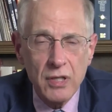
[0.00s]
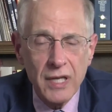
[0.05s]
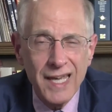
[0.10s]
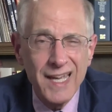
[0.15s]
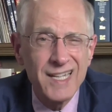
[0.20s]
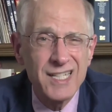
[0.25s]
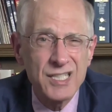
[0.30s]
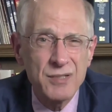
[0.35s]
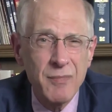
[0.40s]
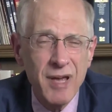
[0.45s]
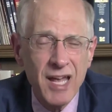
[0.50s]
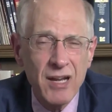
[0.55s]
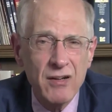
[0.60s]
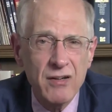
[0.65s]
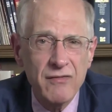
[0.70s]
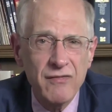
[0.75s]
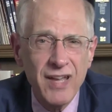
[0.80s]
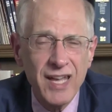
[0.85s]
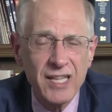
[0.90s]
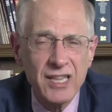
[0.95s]
And as a matter
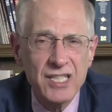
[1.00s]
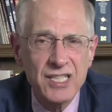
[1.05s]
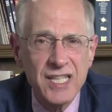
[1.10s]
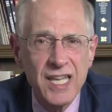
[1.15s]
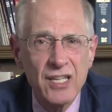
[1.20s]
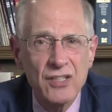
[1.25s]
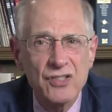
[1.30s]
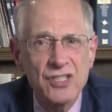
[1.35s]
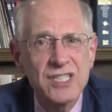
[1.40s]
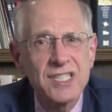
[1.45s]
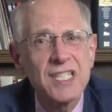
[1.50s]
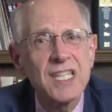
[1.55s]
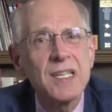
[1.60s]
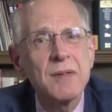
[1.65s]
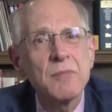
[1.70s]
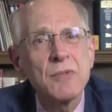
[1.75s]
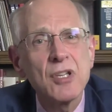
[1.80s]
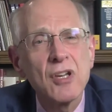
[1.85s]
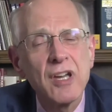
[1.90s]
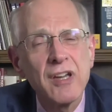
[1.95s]
of fact, sales
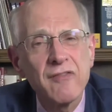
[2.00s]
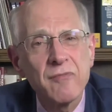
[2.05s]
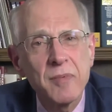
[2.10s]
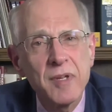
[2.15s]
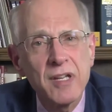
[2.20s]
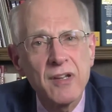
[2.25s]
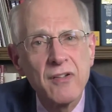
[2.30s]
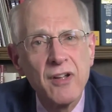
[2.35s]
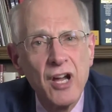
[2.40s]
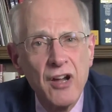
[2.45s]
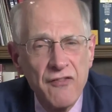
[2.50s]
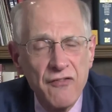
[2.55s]
seem to have been